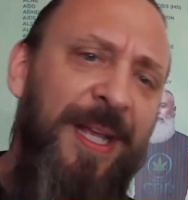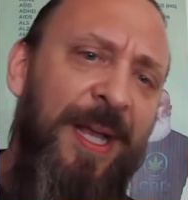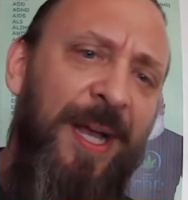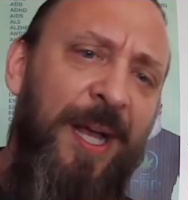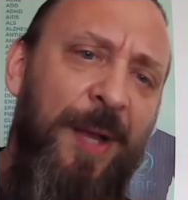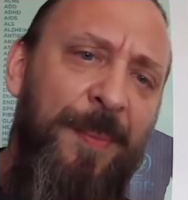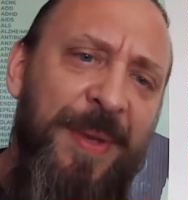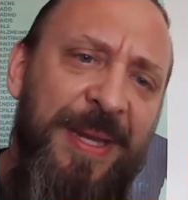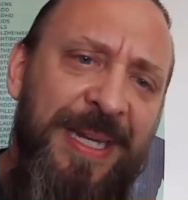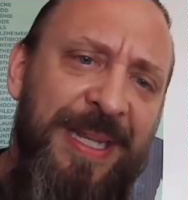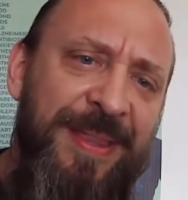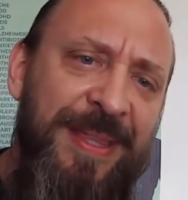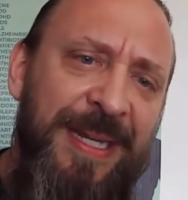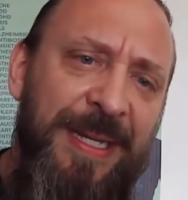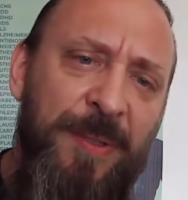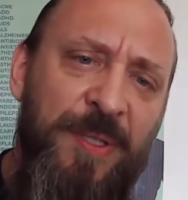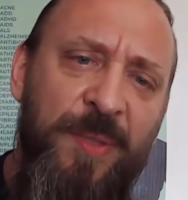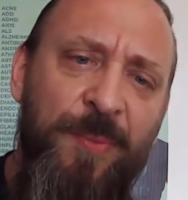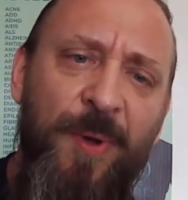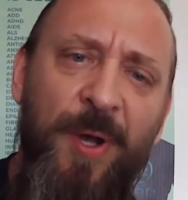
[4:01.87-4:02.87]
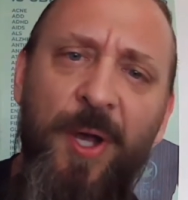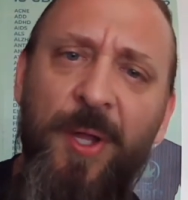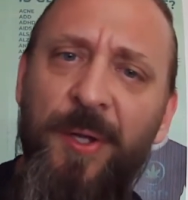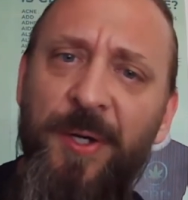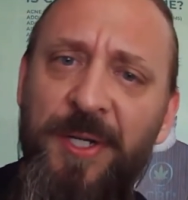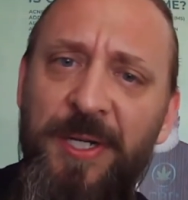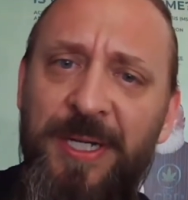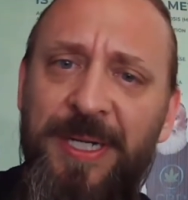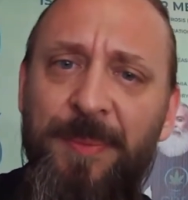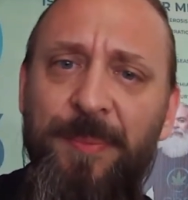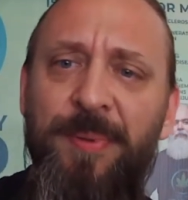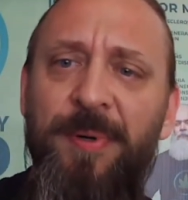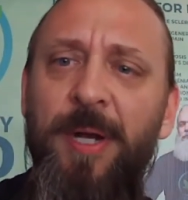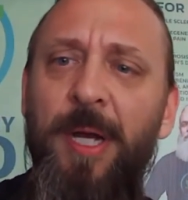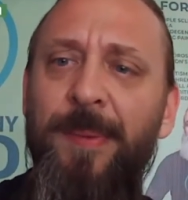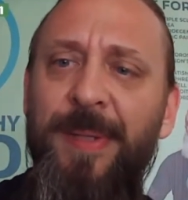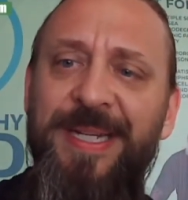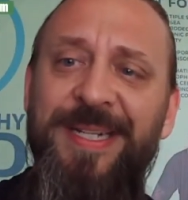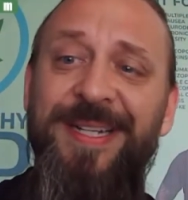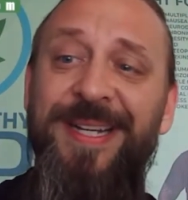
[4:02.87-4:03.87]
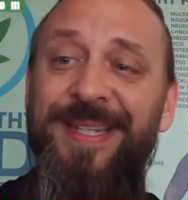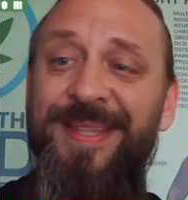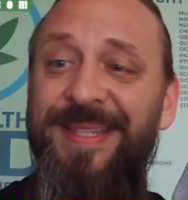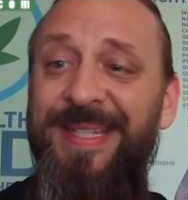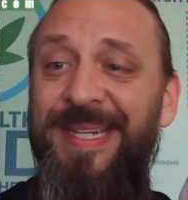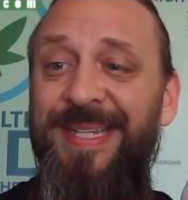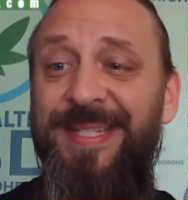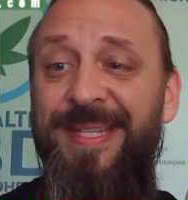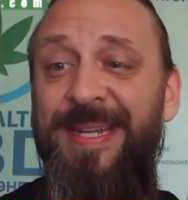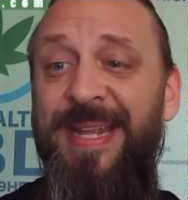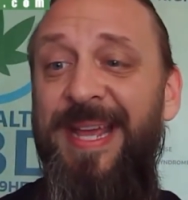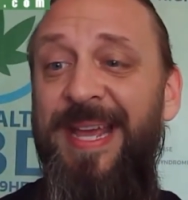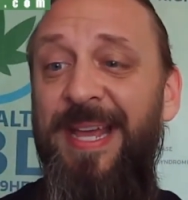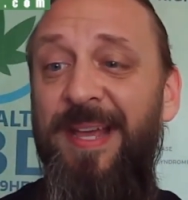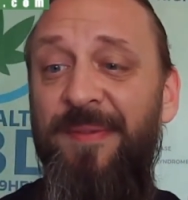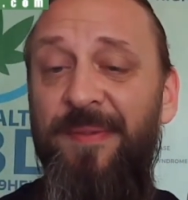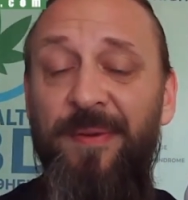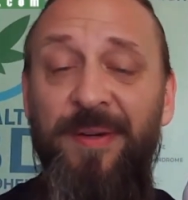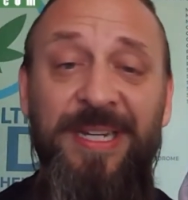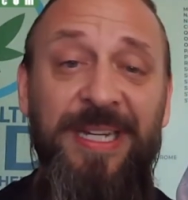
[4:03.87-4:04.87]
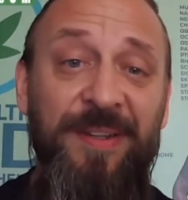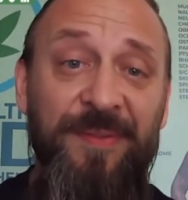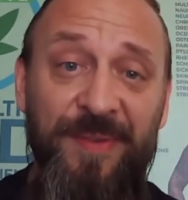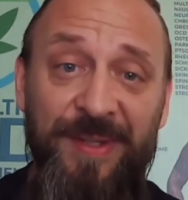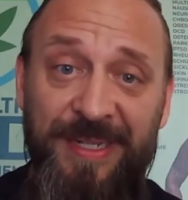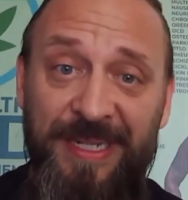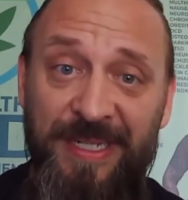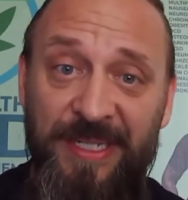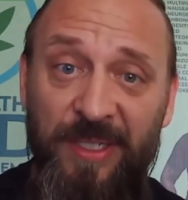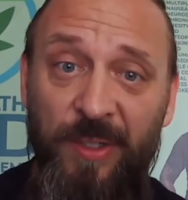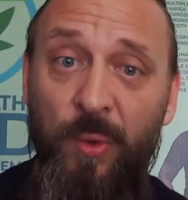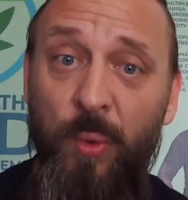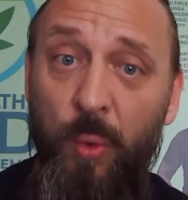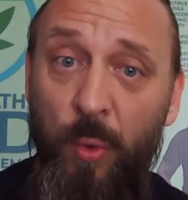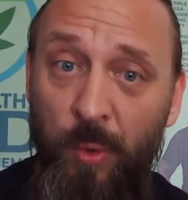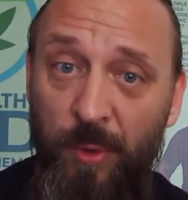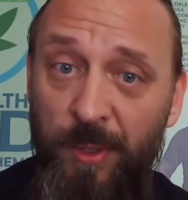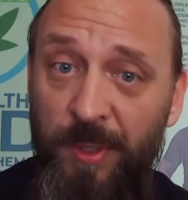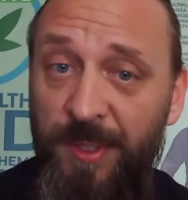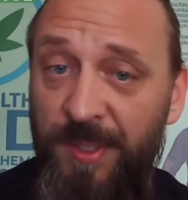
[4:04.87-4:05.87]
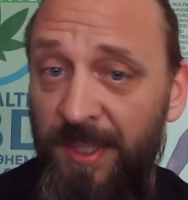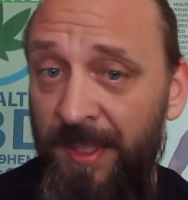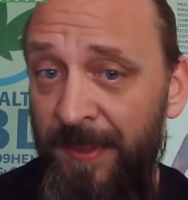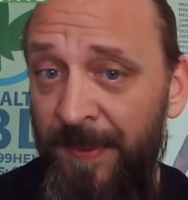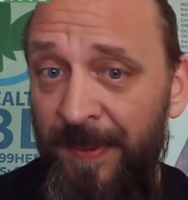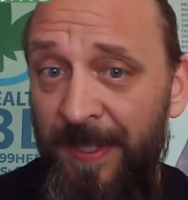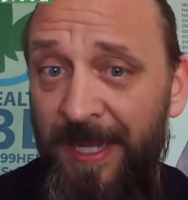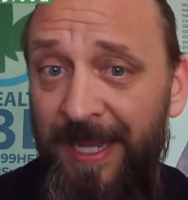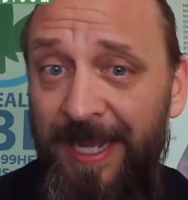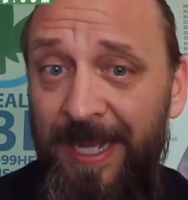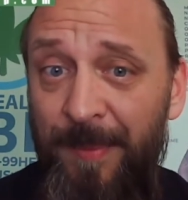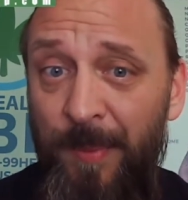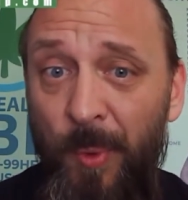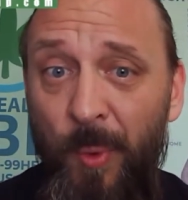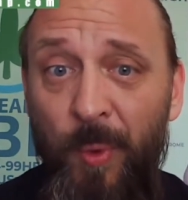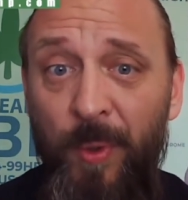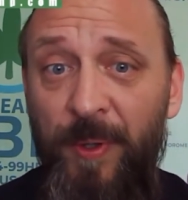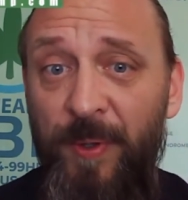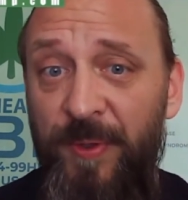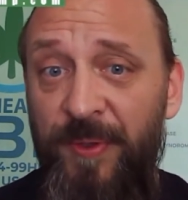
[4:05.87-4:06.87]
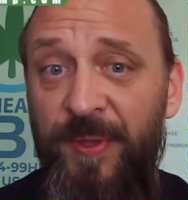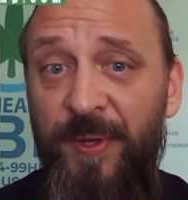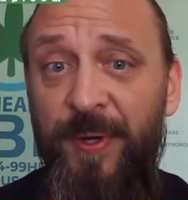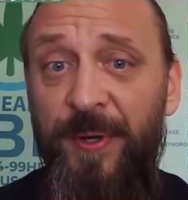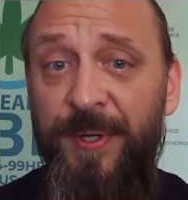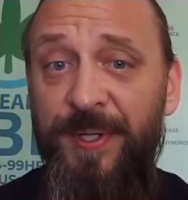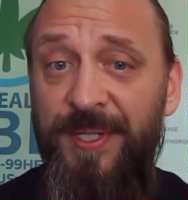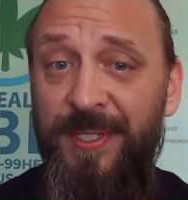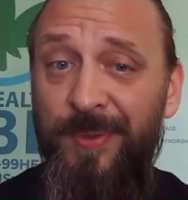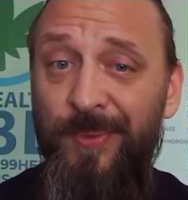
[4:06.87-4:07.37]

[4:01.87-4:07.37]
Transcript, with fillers: Um, anything smaller, you can probably cut these in half or even into quarters um, or thirds.